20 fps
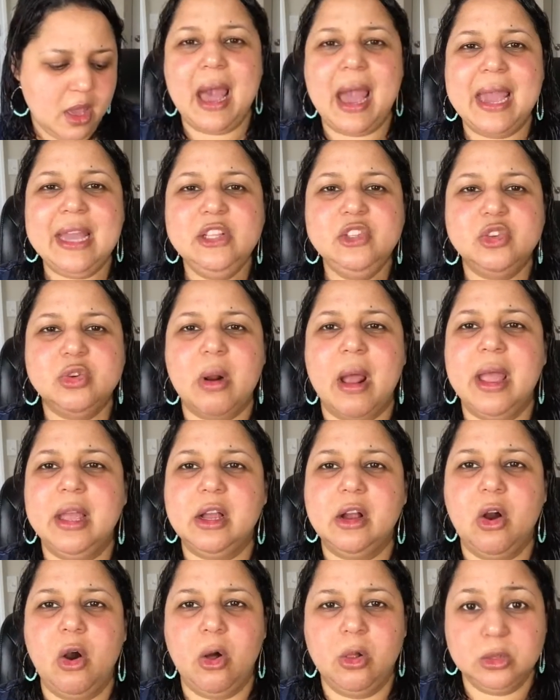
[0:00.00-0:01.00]
I
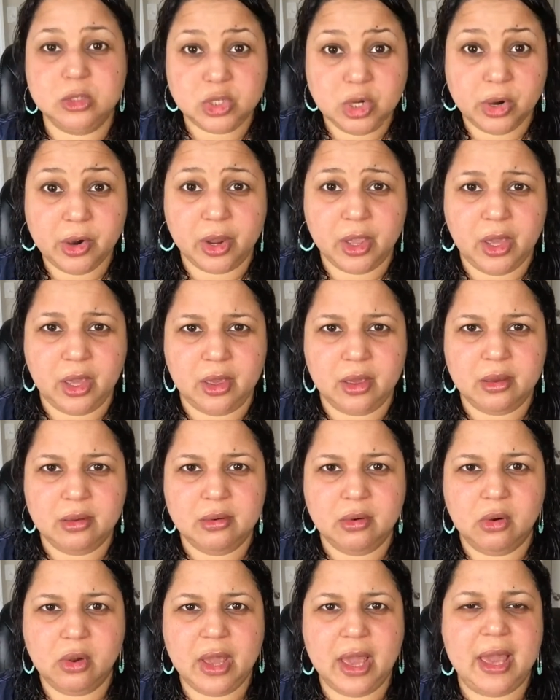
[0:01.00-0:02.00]
tried cold turkey,
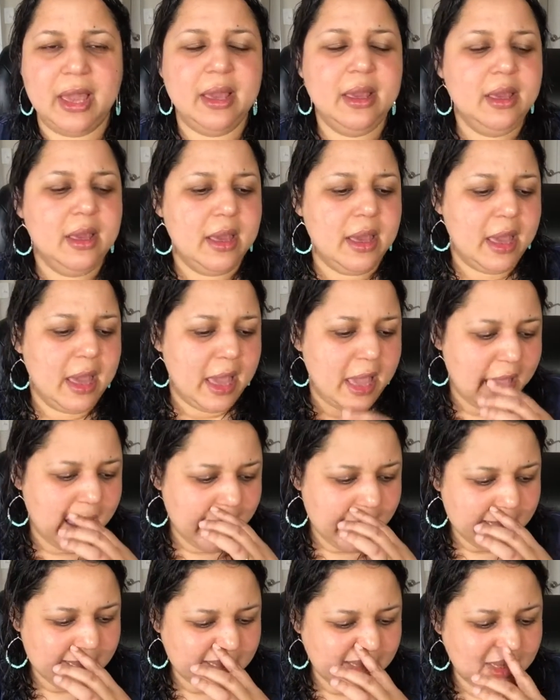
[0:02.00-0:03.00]
okay?
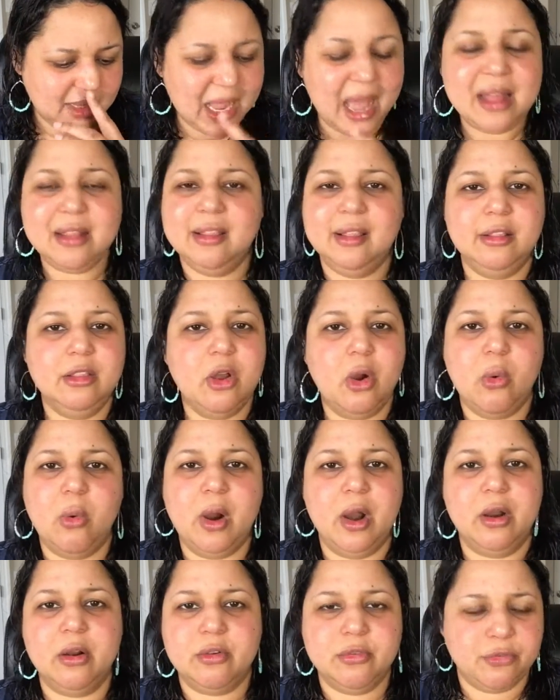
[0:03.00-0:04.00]
And that did not
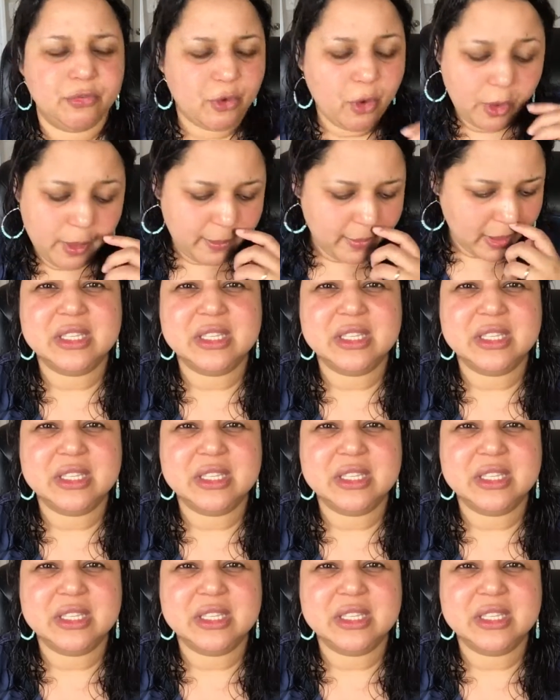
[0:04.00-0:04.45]
work for